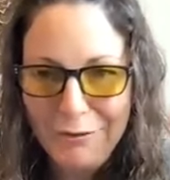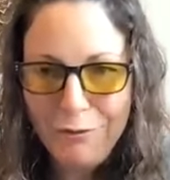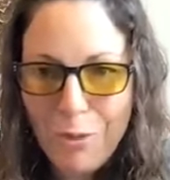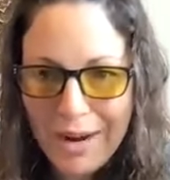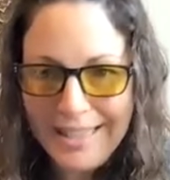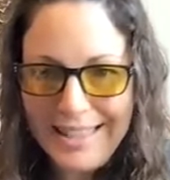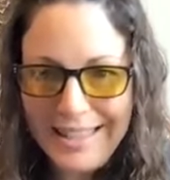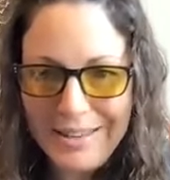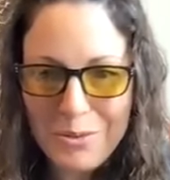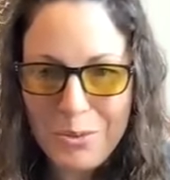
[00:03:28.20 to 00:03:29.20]
if what
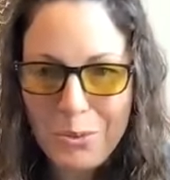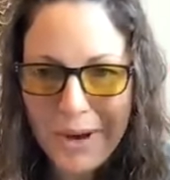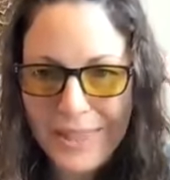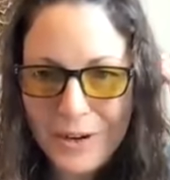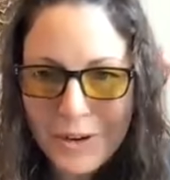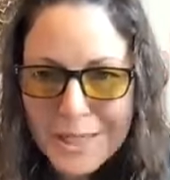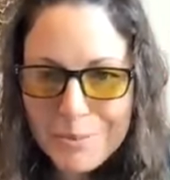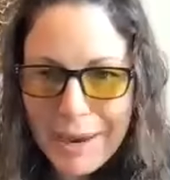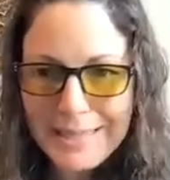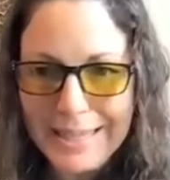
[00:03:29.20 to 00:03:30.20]
what they're
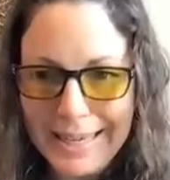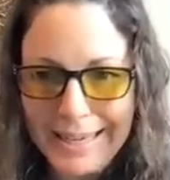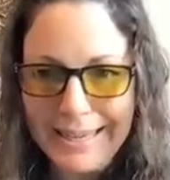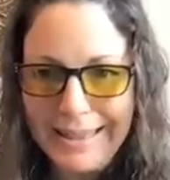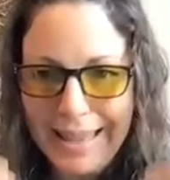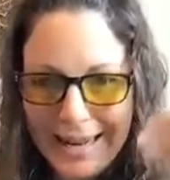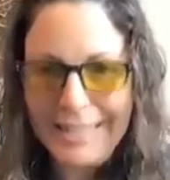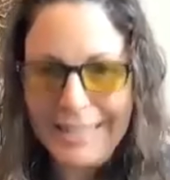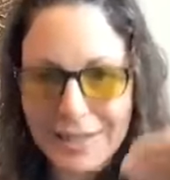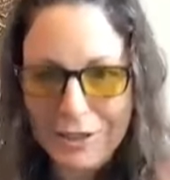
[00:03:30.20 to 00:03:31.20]
expecting that
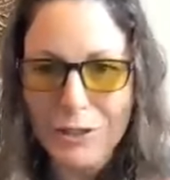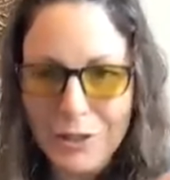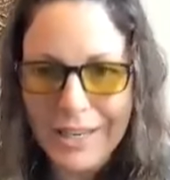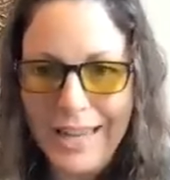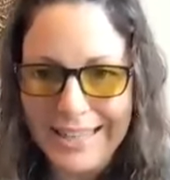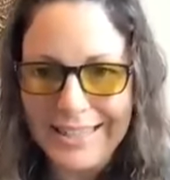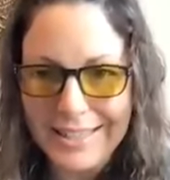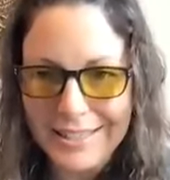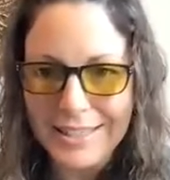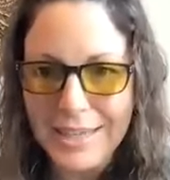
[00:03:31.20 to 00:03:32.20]
it's going to look like
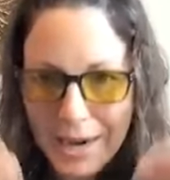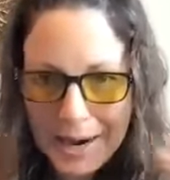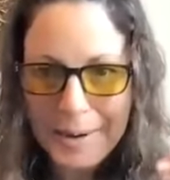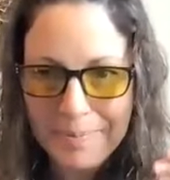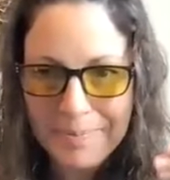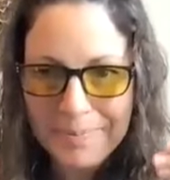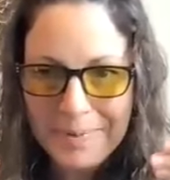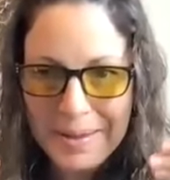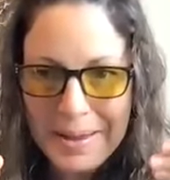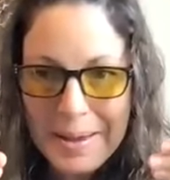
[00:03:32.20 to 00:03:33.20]
doesn't come
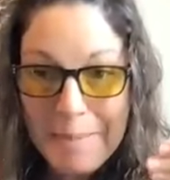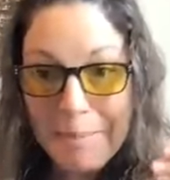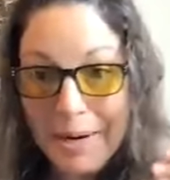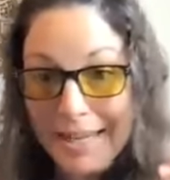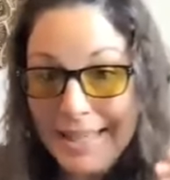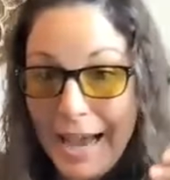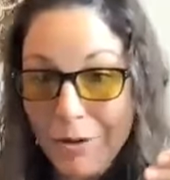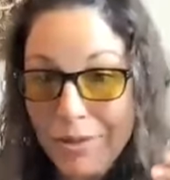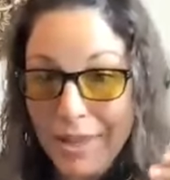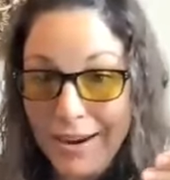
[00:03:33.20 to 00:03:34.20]
but it's
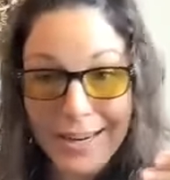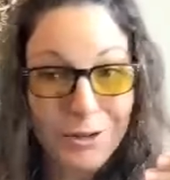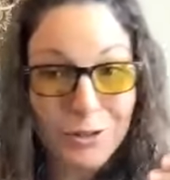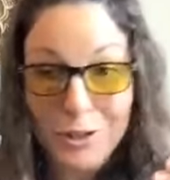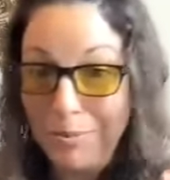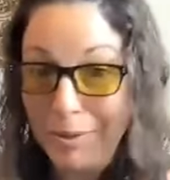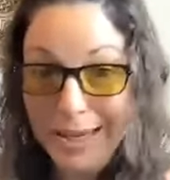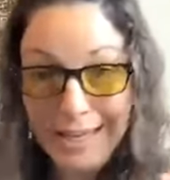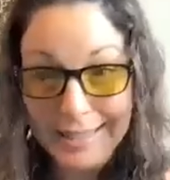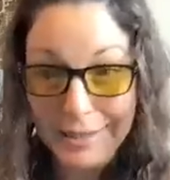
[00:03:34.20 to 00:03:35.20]
out there it looks
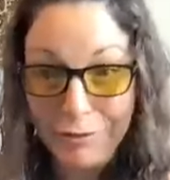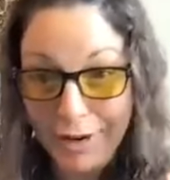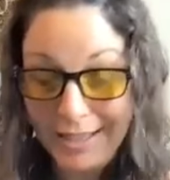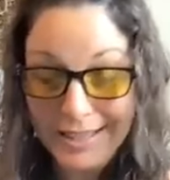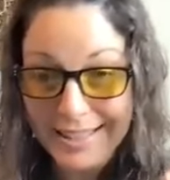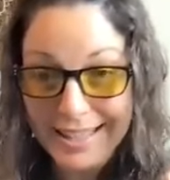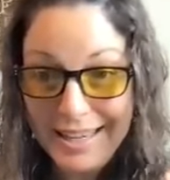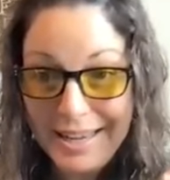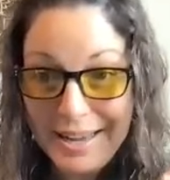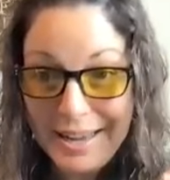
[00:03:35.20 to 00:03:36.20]
completely different
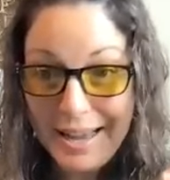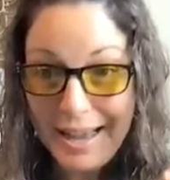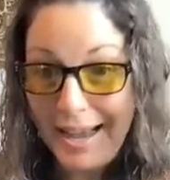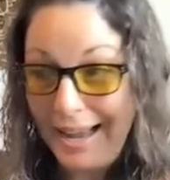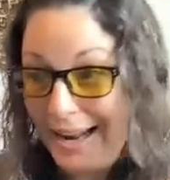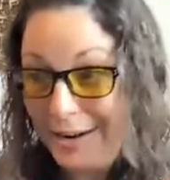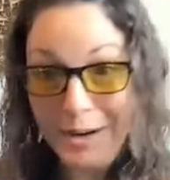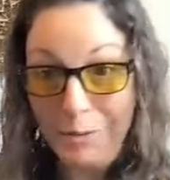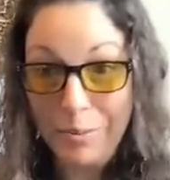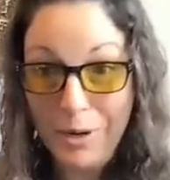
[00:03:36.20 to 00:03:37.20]
uh, and
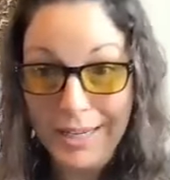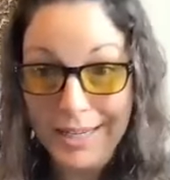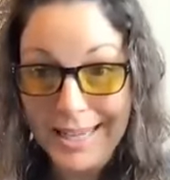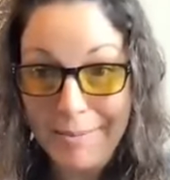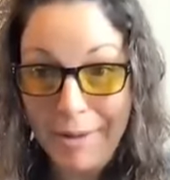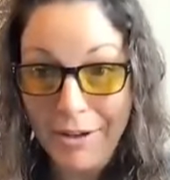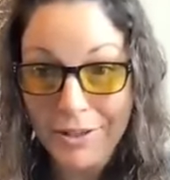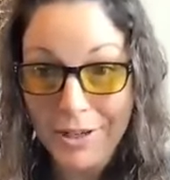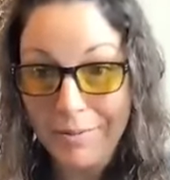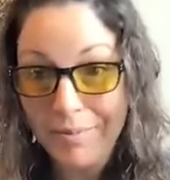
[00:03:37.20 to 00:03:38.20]
it, it will bring the same
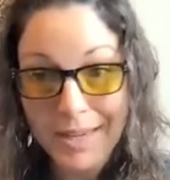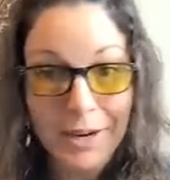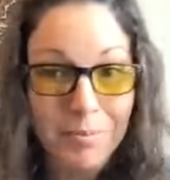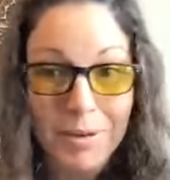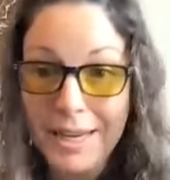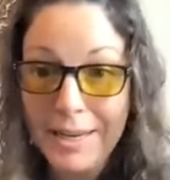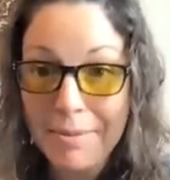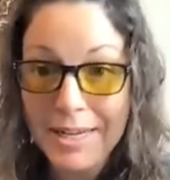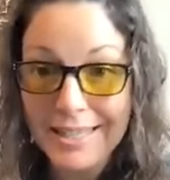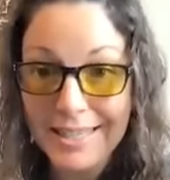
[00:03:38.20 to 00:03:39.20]
outcome they completely
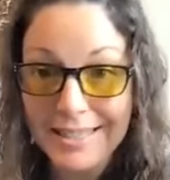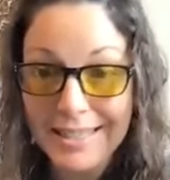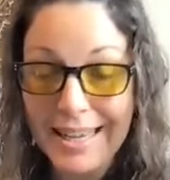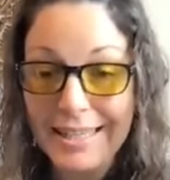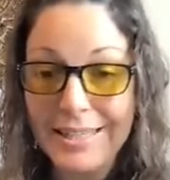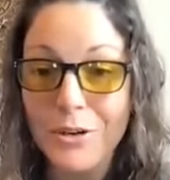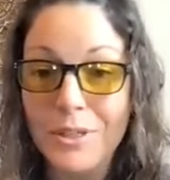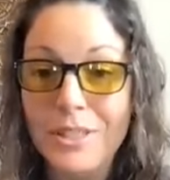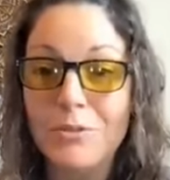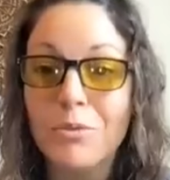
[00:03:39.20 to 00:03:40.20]
miss it and so
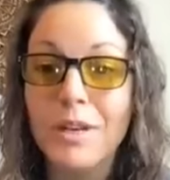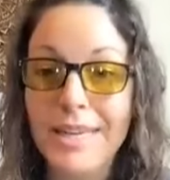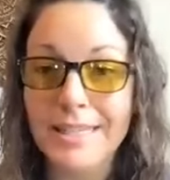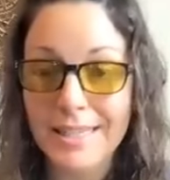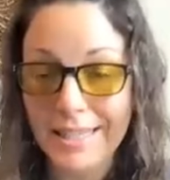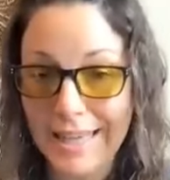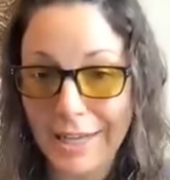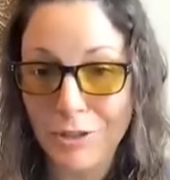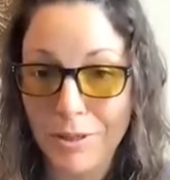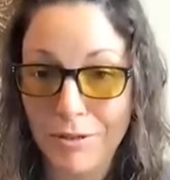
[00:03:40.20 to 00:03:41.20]
it's release the
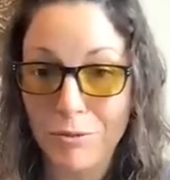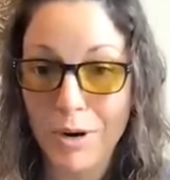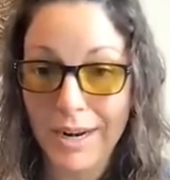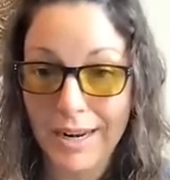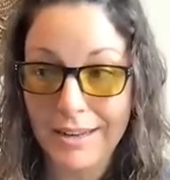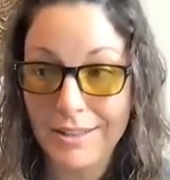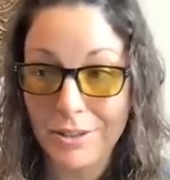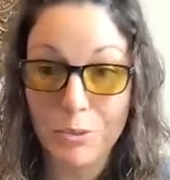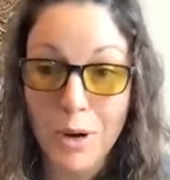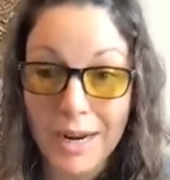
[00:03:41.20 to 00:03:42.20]
attachment of what
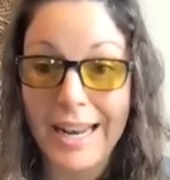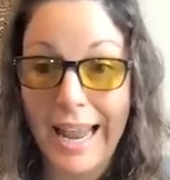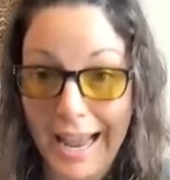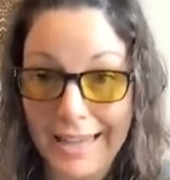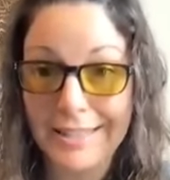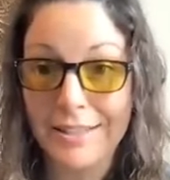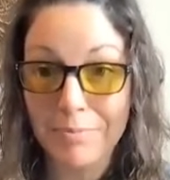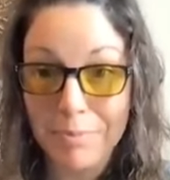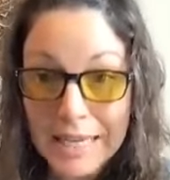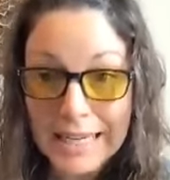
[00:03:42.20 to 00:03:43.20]
to what it has to
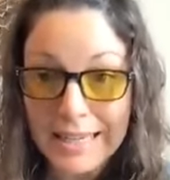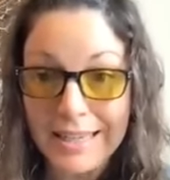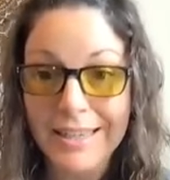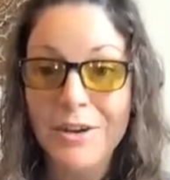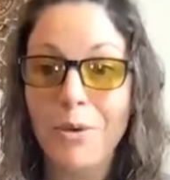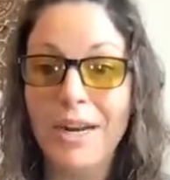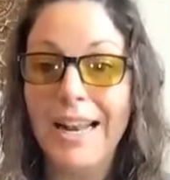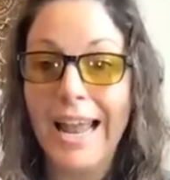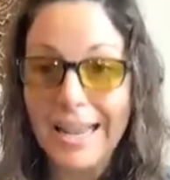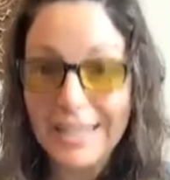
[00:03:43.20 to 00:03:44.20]
be, what
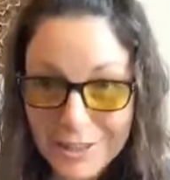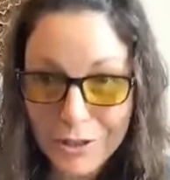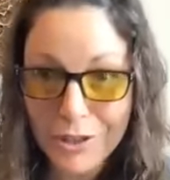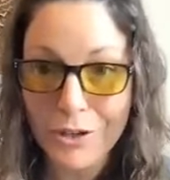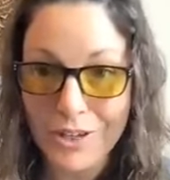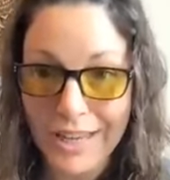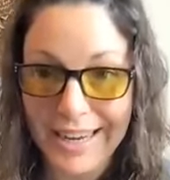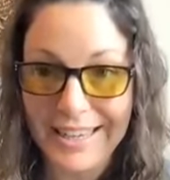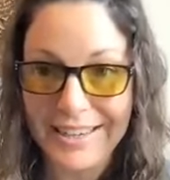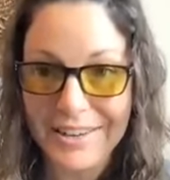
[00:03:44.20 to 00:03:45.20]
it has to look
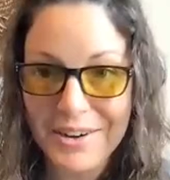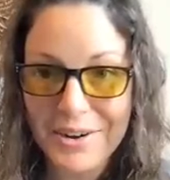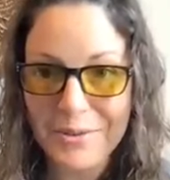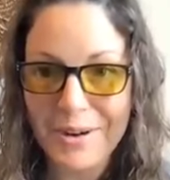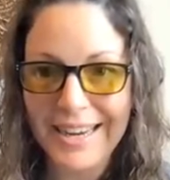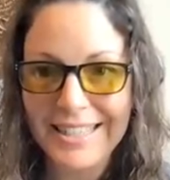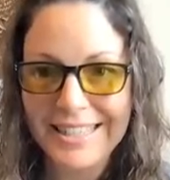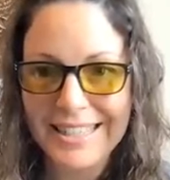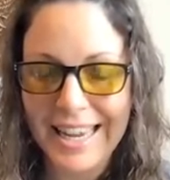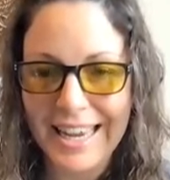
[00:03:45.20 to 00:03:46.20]
like,
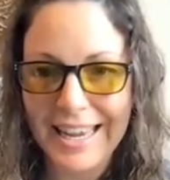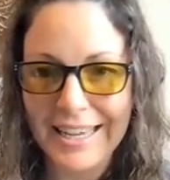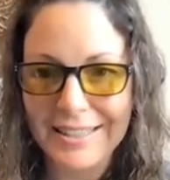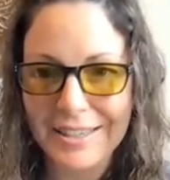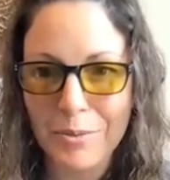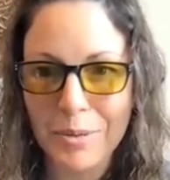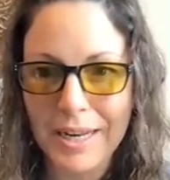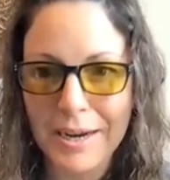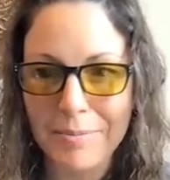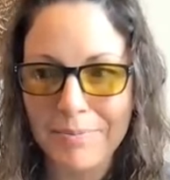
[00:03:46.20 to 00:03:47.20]
right? And
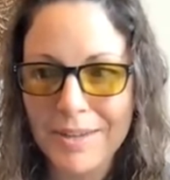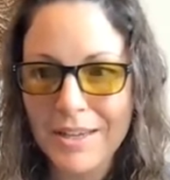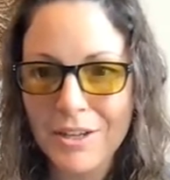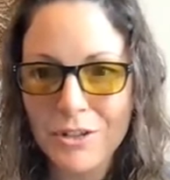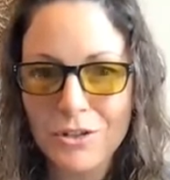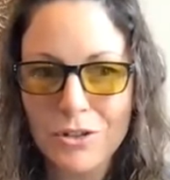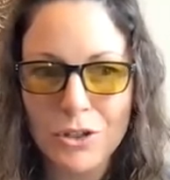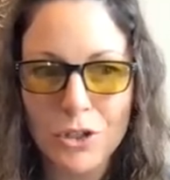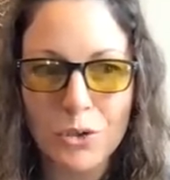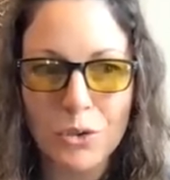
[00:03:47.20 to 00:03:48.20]
opening up
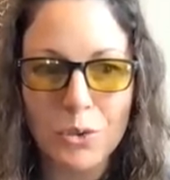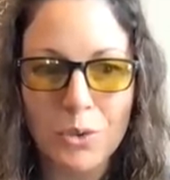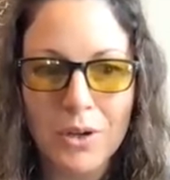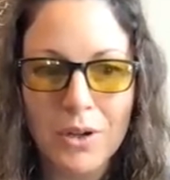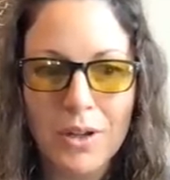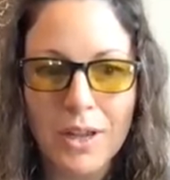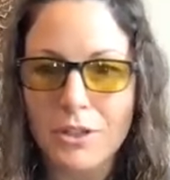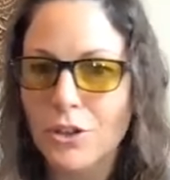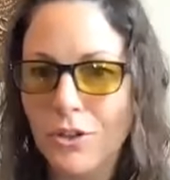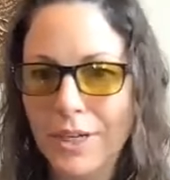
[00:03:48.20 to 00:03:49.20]
to
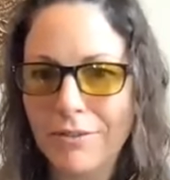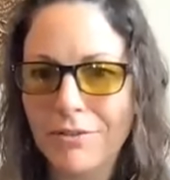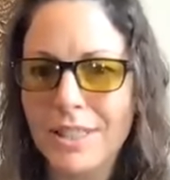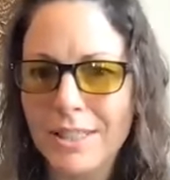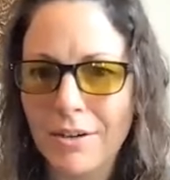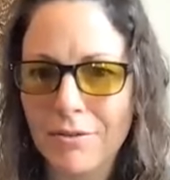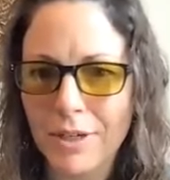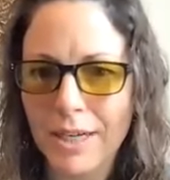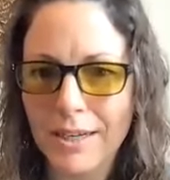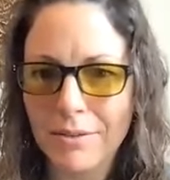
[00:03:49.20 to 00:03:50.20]
a journey of
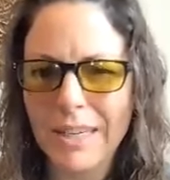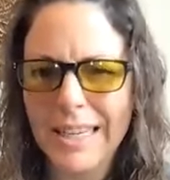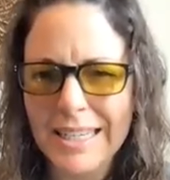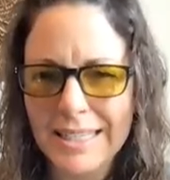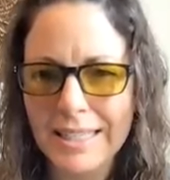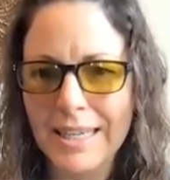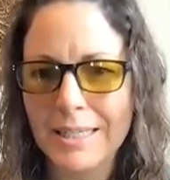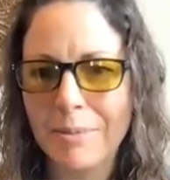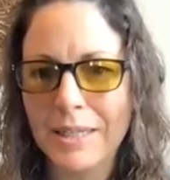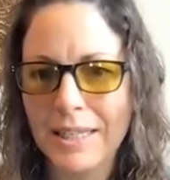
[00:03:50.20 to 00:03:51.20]
discovery, releasing the
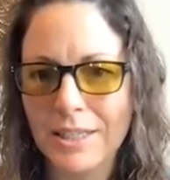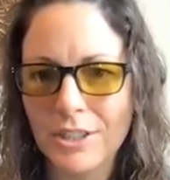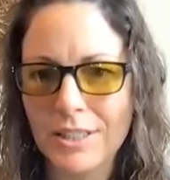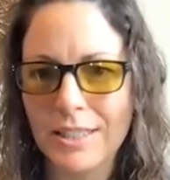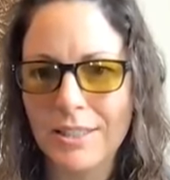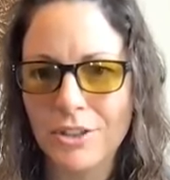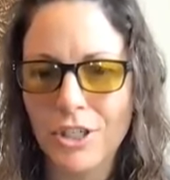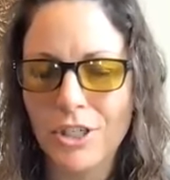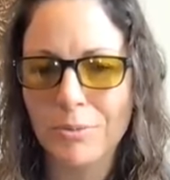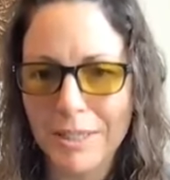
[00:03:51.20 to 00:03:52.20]
expectations and the
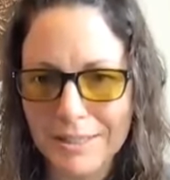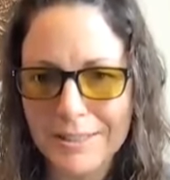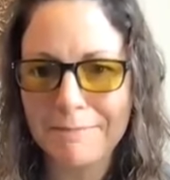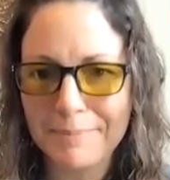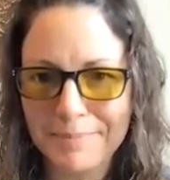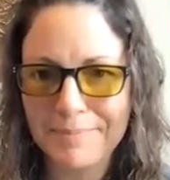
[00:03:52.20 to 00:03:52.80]
judgments.